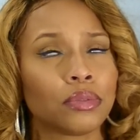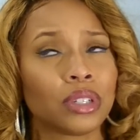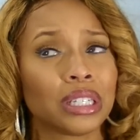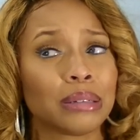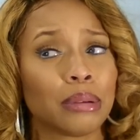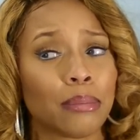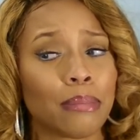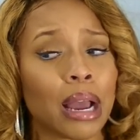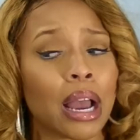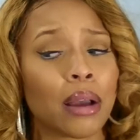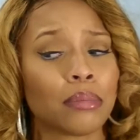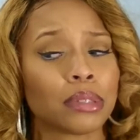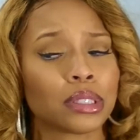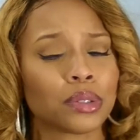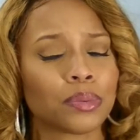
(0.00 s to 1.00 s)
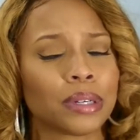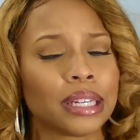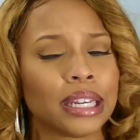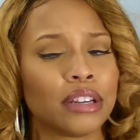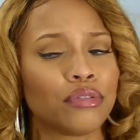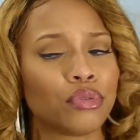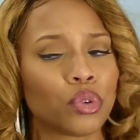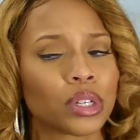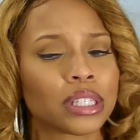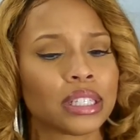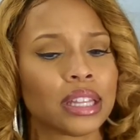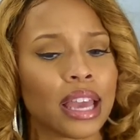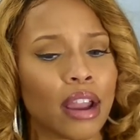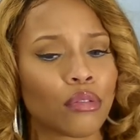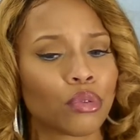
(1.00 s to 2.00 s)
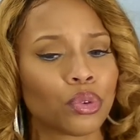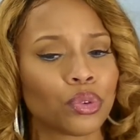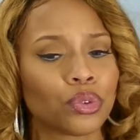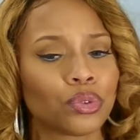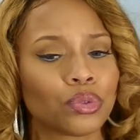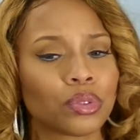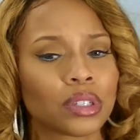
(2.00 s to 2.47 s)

Really, my mom is the one that enforced that rule